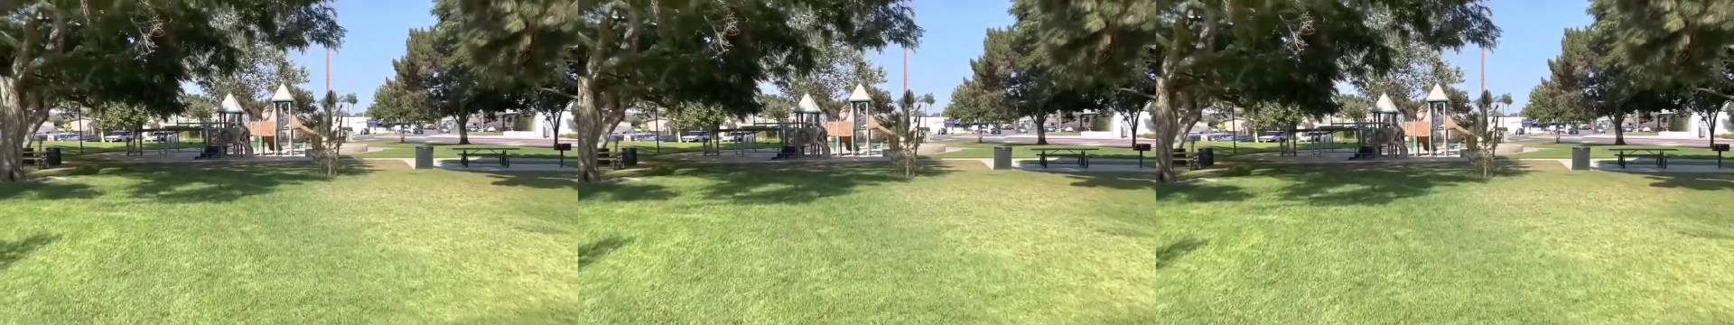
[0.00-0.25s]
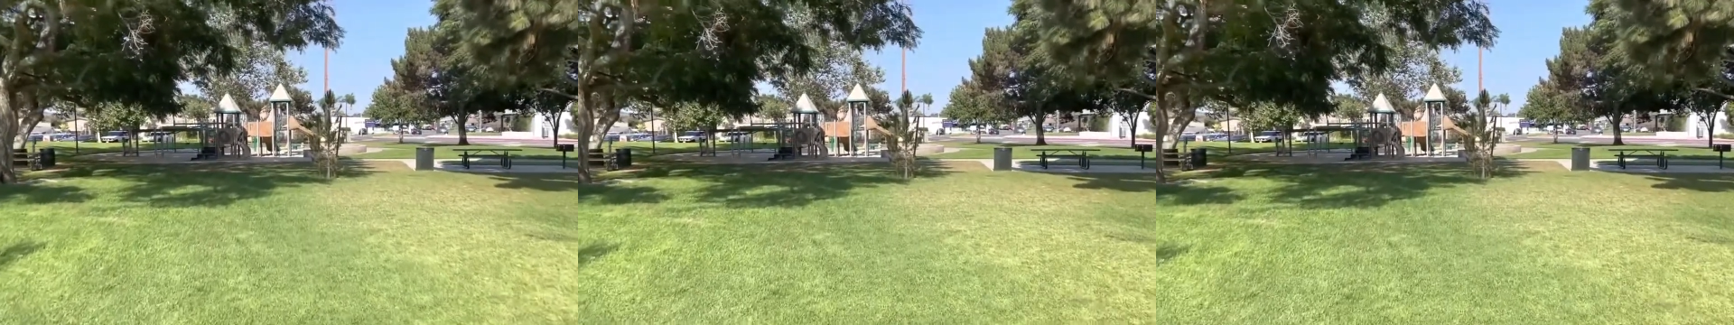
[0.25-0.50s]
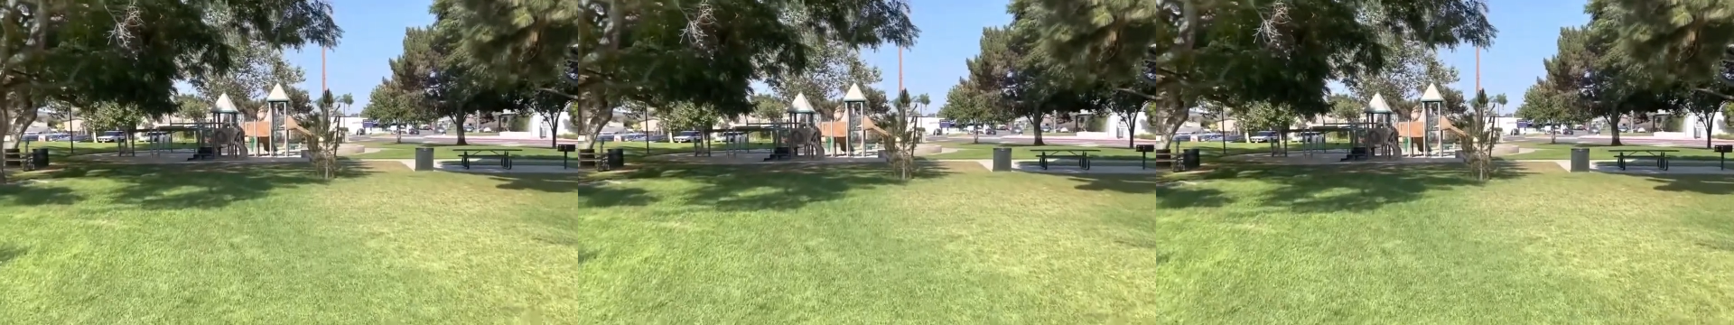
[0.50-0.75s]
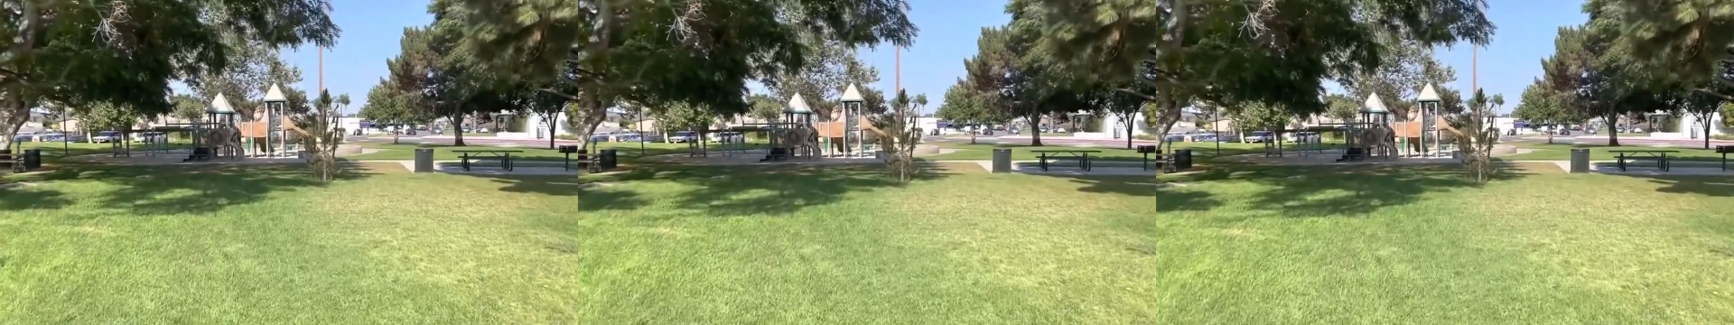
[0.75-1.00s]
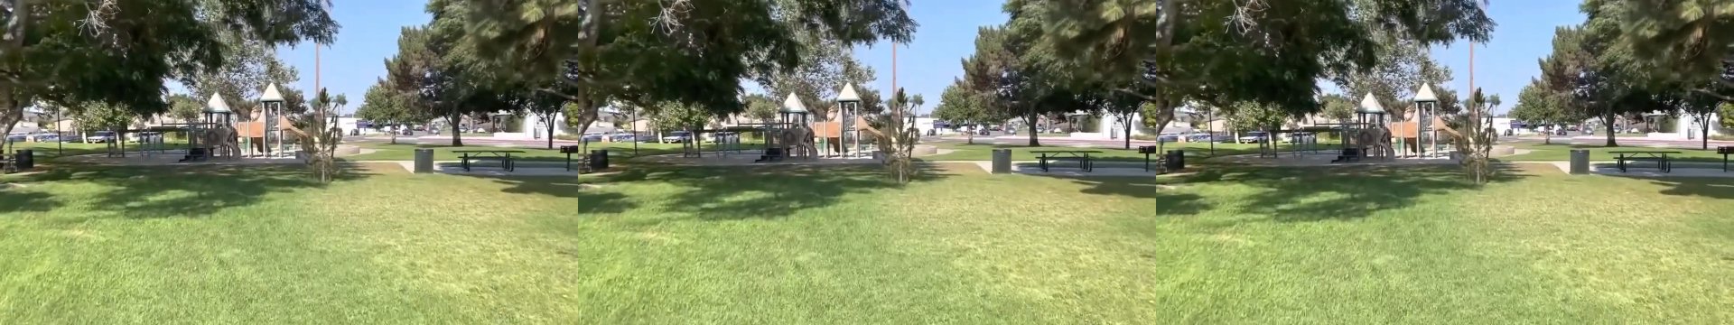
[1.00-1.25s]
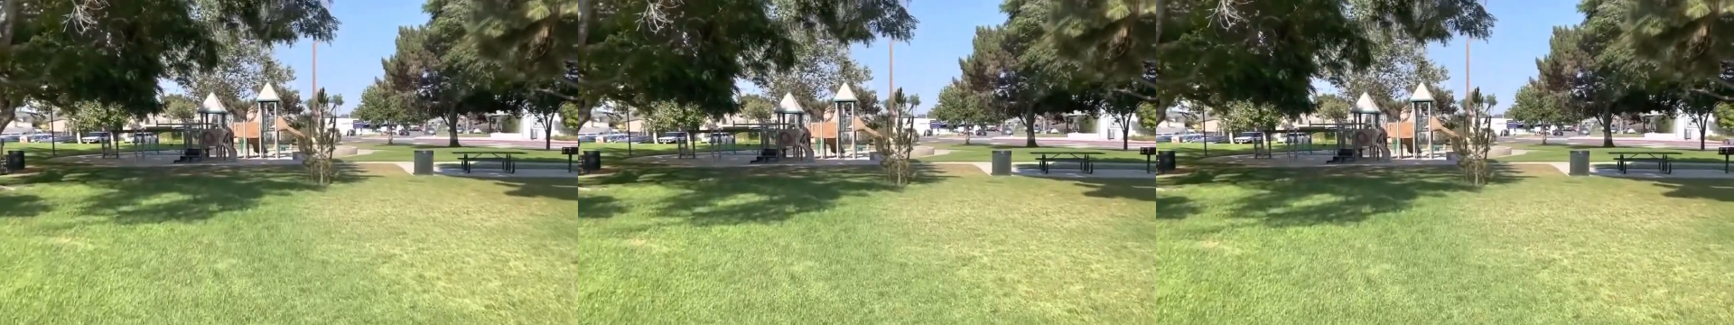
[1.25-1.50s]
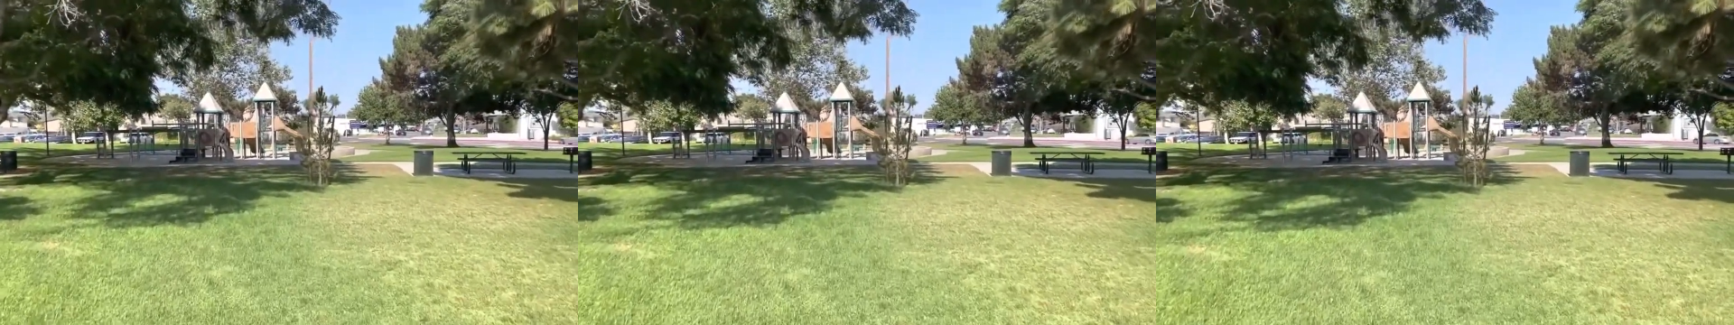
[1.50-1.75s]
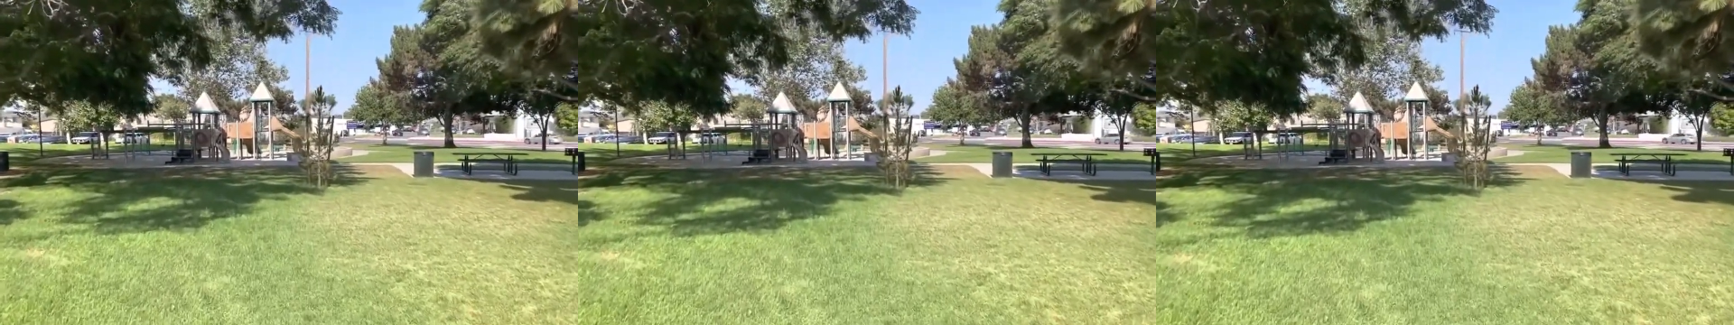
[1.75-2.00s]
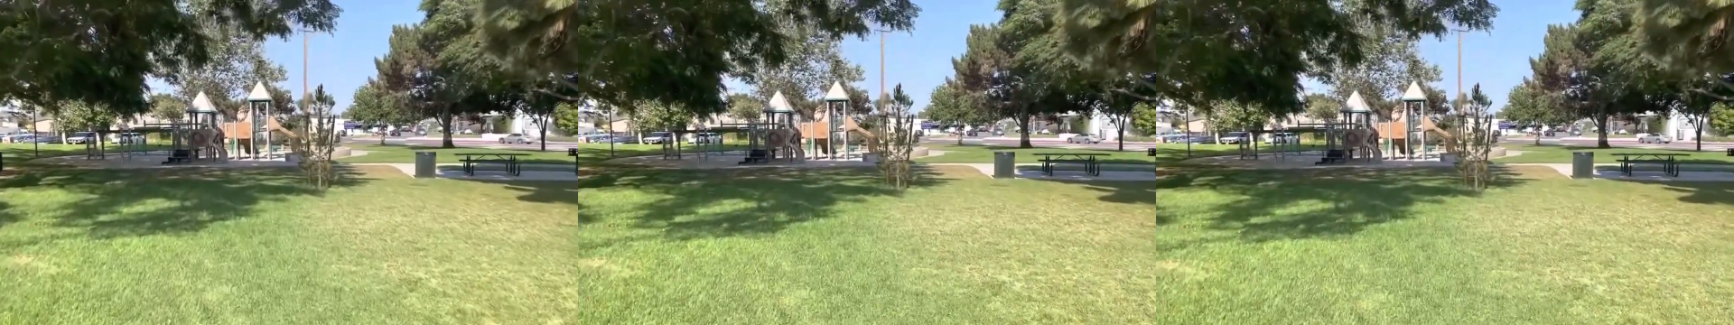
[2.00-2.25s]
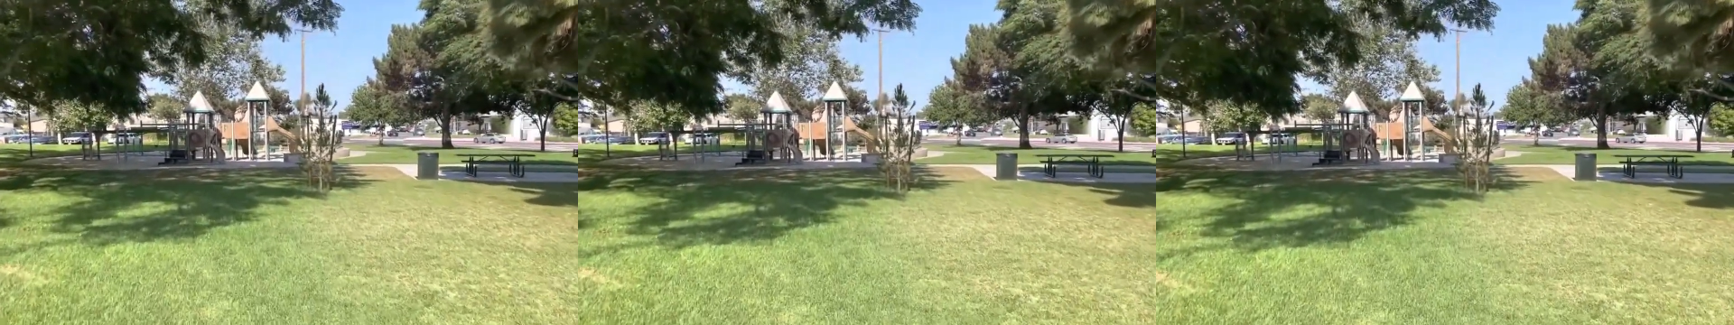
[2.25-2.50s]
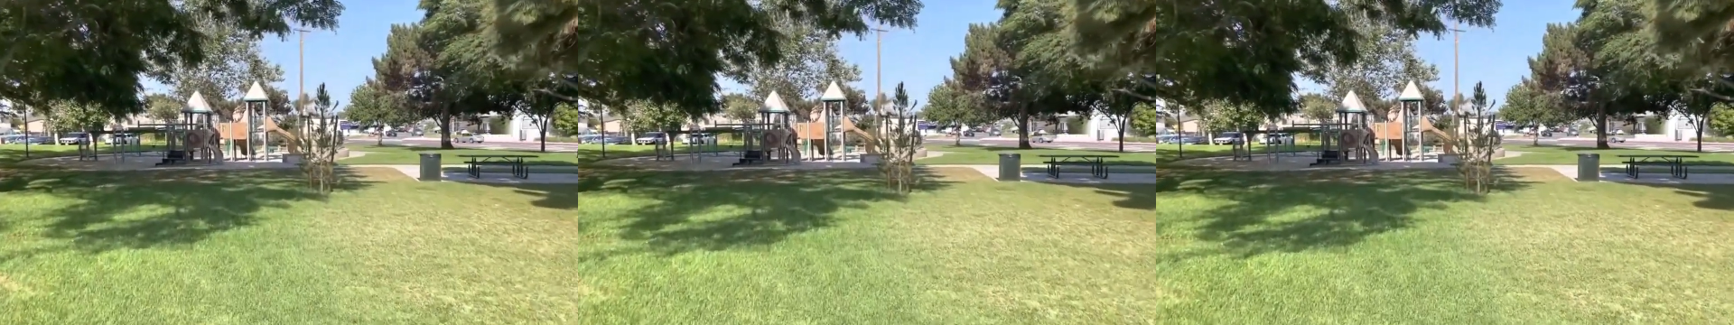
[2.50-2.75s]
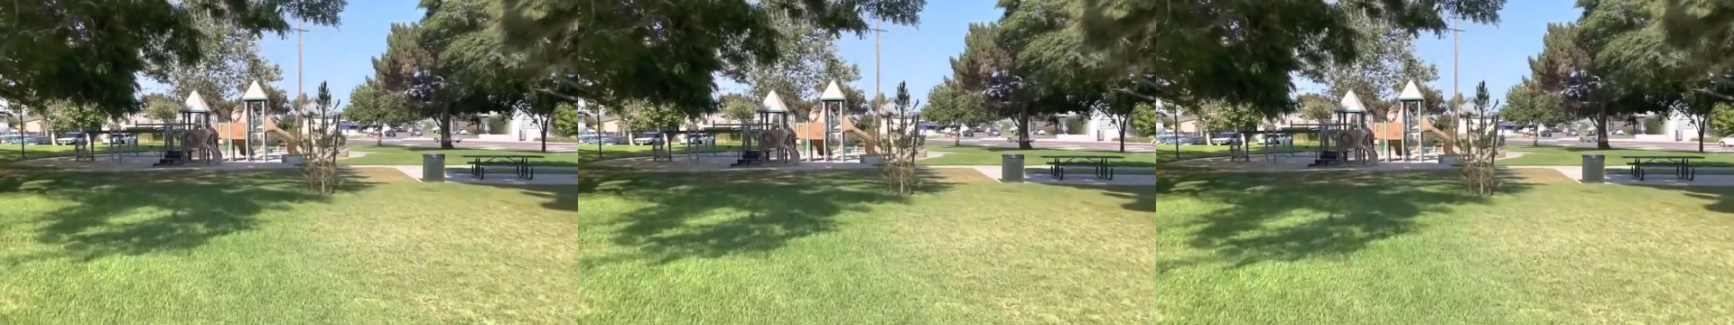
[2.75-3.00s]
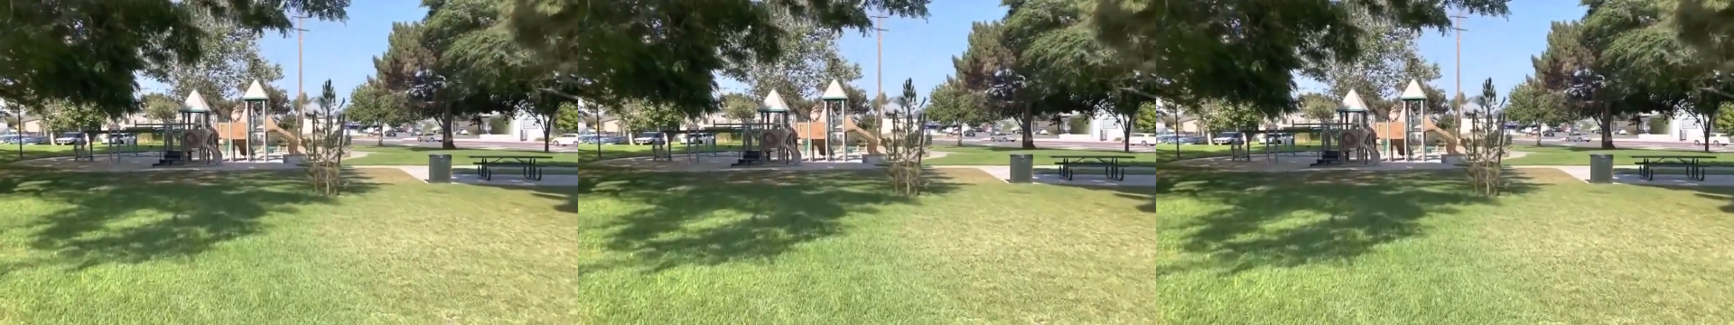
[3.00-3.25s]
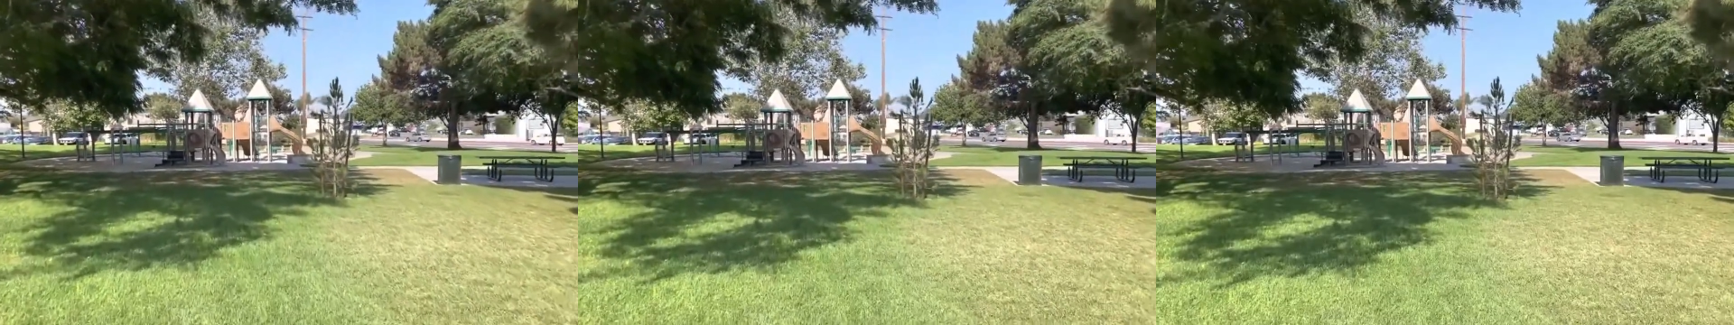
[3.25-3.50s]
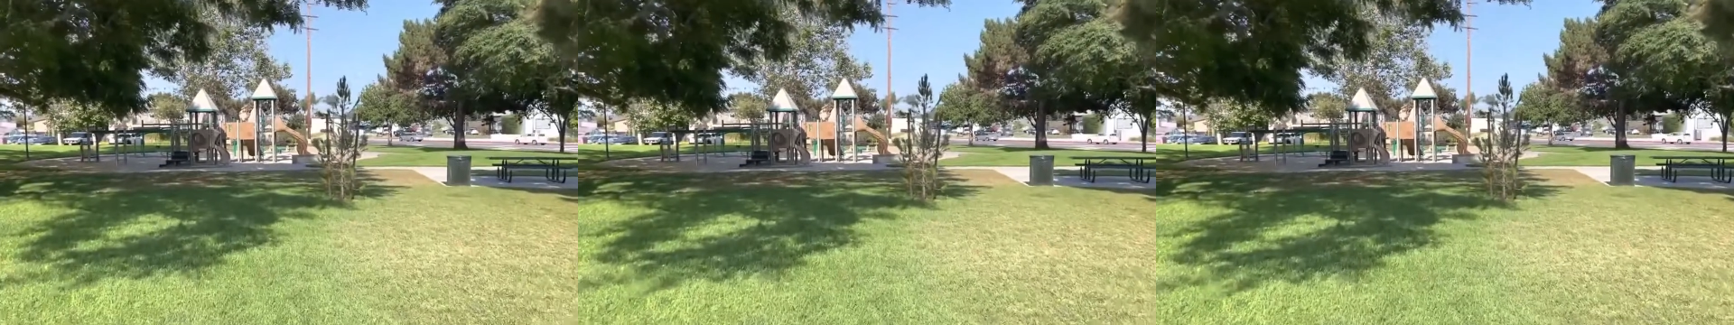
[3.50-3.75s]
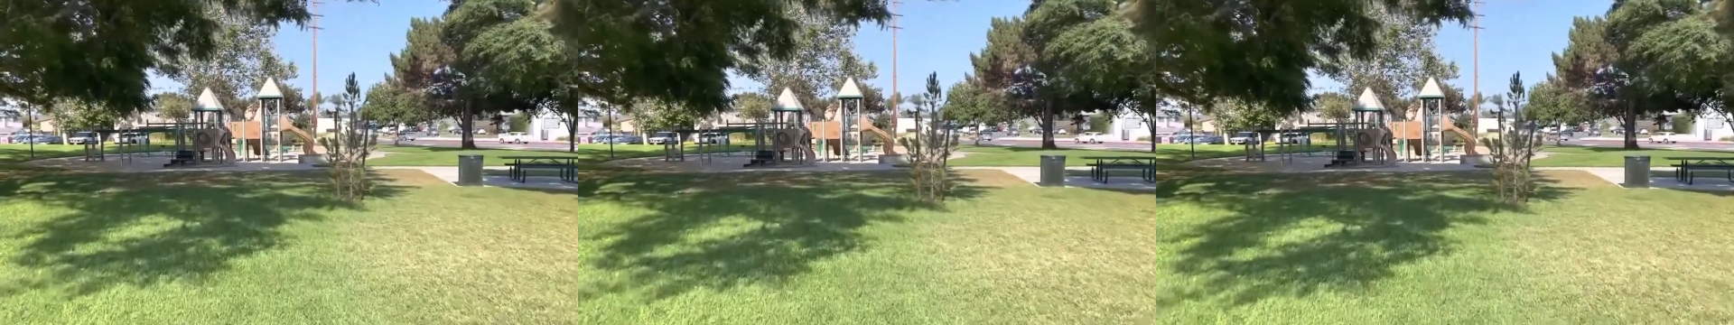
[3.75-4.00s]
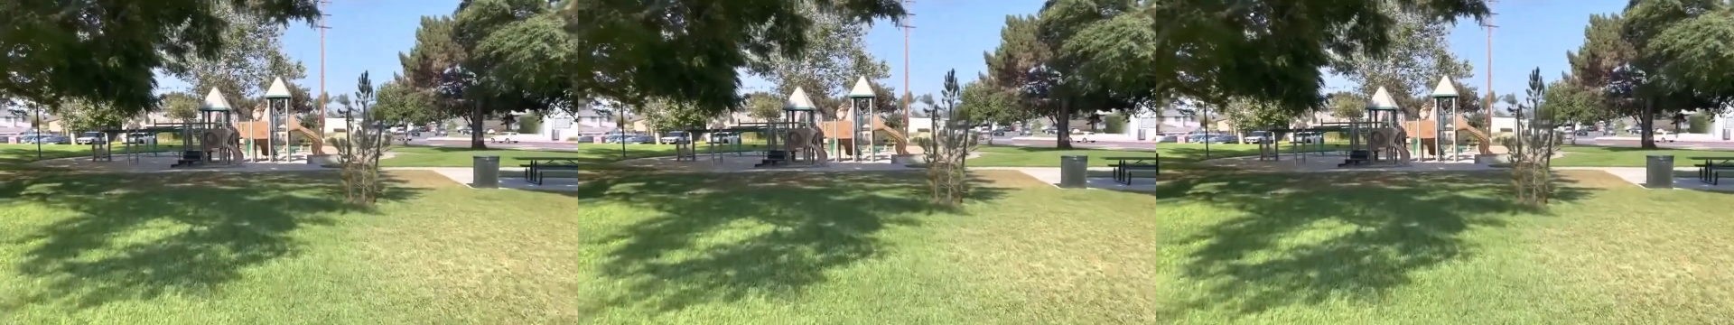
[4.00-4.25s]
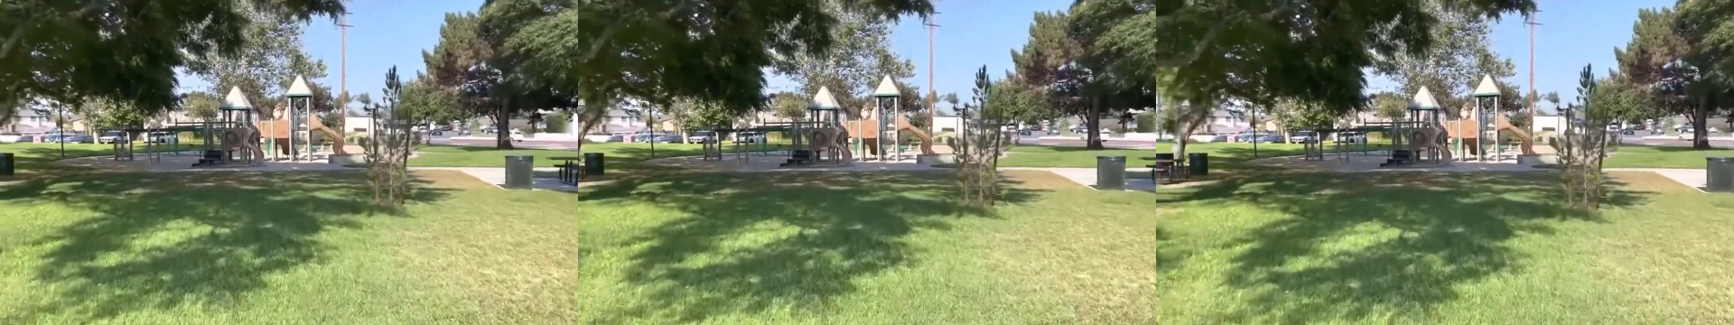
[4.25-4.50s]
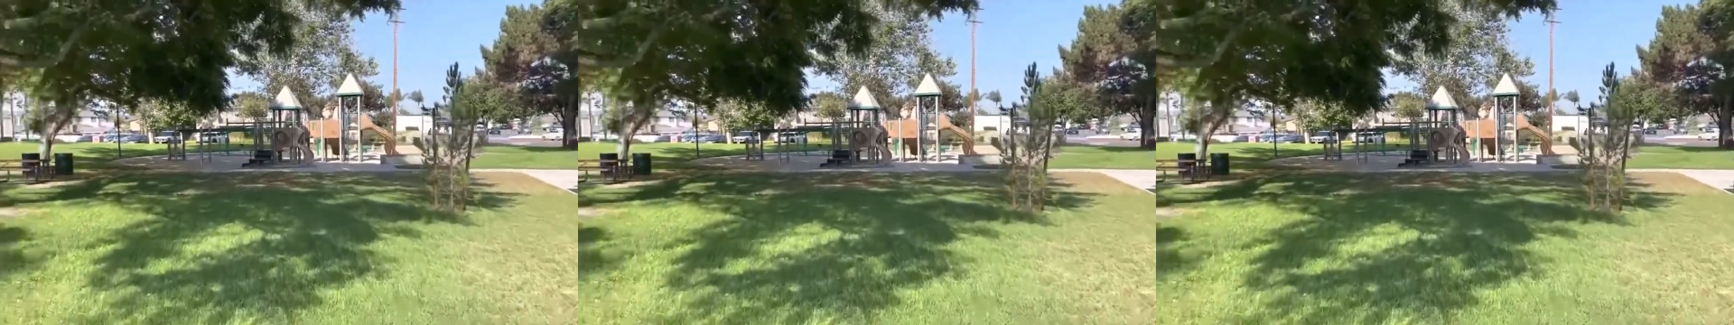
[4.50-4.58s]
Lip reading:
[unreadable: no face in view]